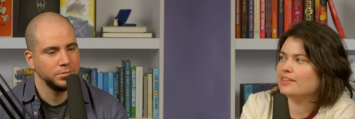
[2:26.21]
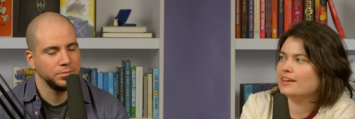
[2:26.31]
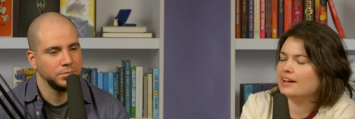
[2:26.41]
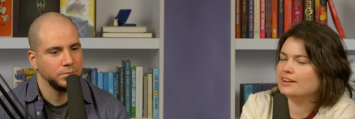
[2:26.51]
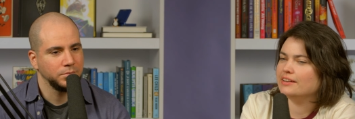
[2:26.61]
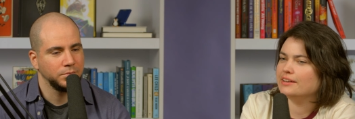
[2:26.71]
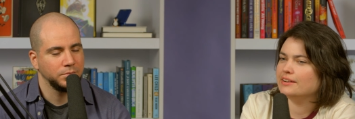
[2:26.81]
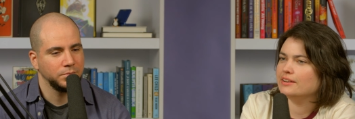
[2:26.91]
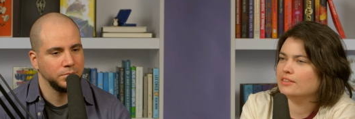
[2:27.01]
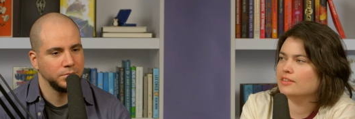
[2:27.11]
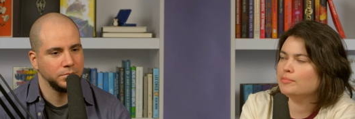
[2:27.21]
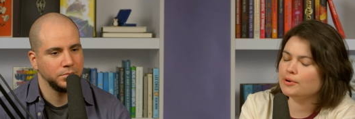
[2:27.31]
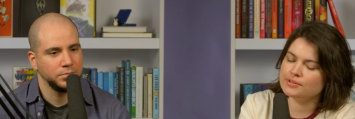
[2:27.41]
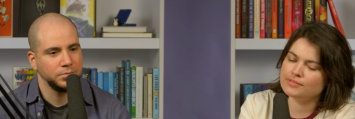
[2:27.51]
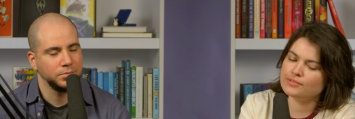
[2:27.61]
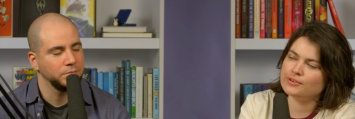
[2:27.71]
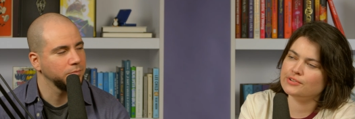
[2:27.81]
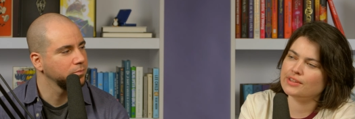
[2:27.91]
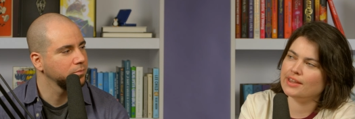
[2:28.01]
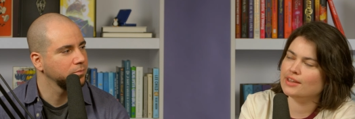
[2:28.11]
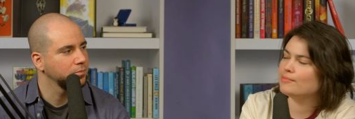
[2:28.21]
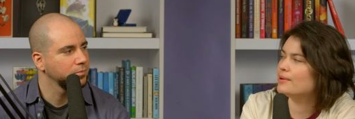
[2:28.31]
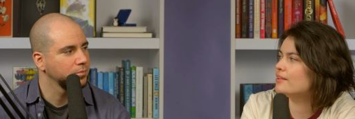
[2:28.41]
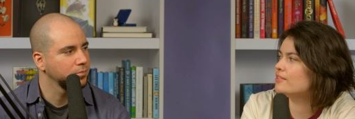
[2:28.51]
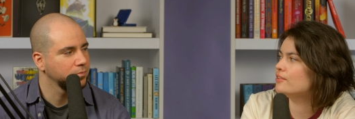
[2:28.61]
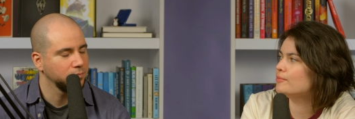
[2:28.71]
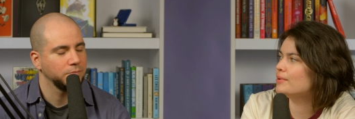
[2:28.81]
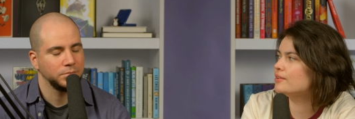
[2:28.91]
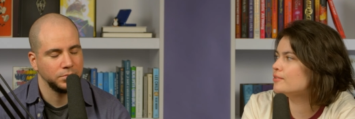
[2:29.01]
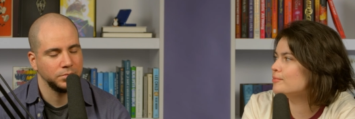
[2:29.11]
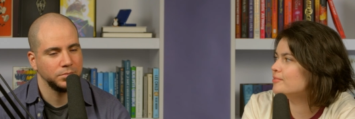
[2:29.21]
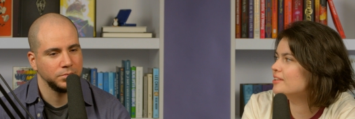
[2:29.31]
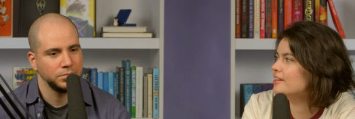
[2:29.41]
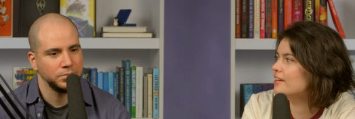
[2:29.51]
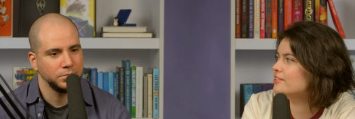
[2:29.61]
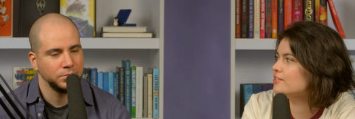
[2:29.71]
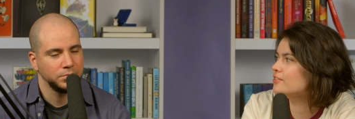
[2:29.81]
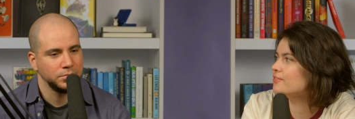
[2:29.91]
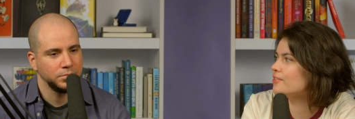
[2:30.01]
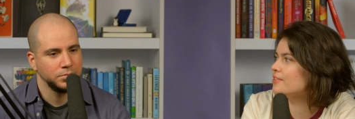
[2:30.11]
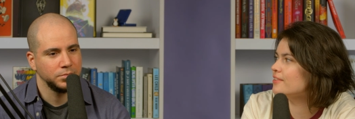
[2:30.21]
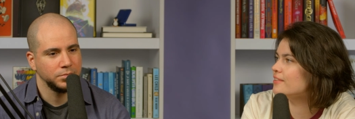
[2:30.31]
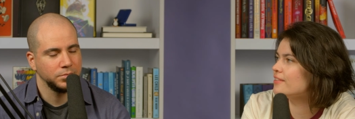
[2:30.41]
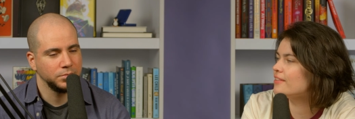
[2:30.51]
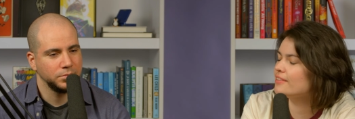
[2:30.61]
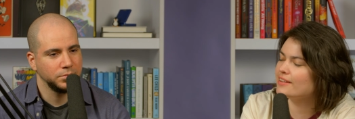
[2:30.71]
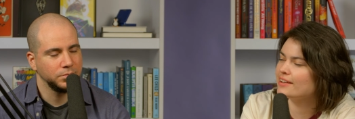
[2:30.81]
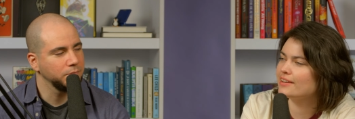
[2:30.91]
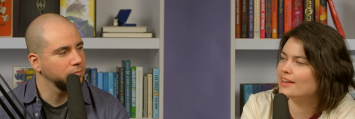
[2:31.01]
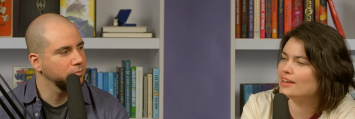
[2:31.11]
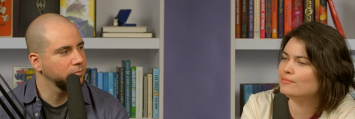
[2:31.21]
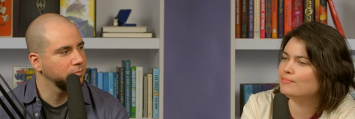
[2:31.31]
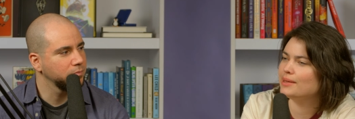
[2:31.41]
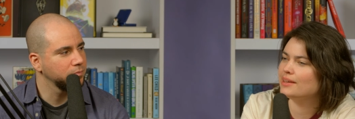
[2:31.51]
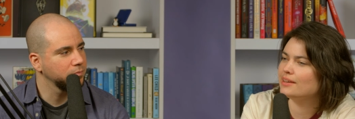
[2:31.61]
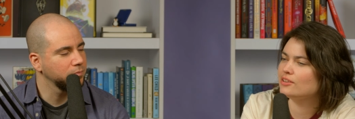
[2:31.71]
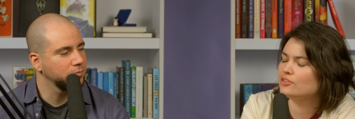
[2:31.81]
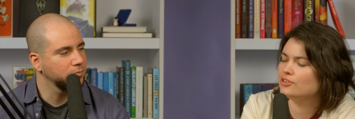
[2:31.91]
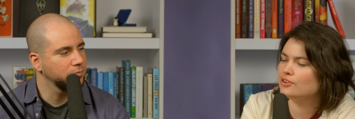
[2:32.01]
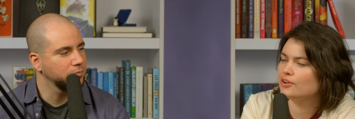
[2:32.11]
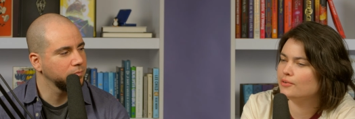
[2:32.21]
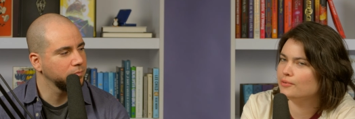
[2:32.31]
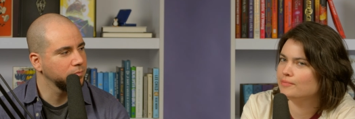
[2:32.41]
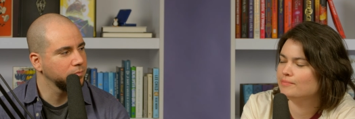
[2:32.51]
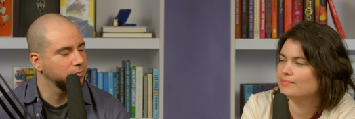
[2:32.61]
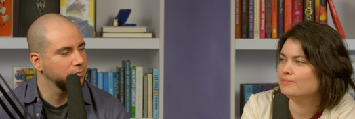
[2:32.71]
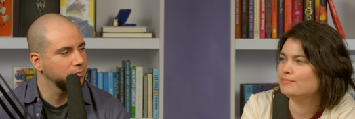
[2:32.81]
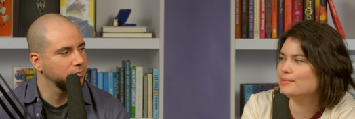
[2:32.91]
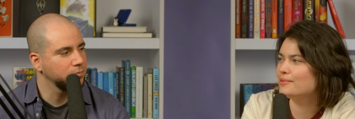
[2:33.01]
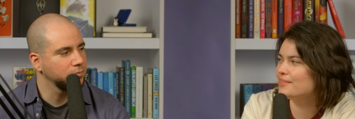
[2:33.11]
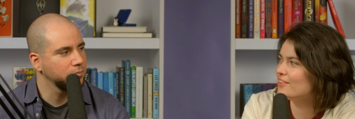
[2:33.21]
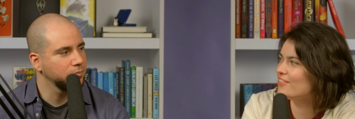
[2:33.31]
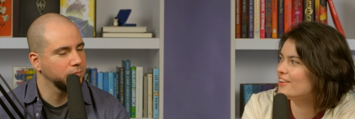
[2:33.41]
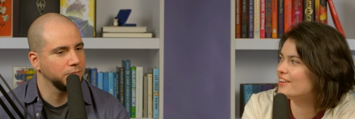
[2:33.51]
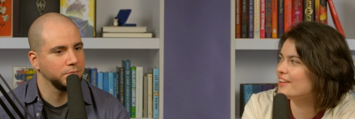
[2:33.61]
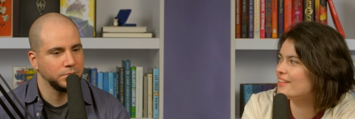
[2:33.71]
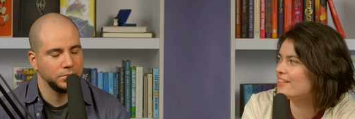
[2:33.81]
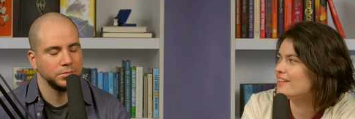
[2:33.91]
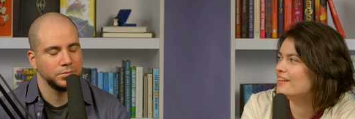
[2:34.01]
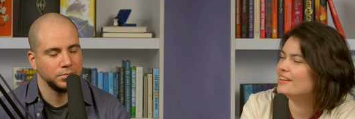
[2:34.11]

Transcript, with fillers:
Speaker 1: they kind of liked the approach of the first game as, you know, being a group of teenagers versus the second game being, you know, people in their 30s.